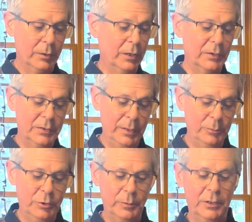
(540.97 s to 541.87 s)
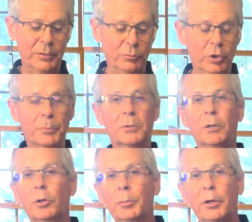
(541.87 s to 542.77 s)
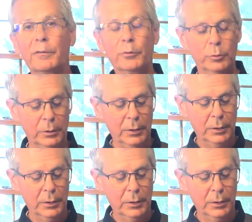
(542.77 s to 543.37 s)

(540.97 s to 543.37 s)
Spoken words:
Got a sandwich, we got some chips and a little bit of fruit.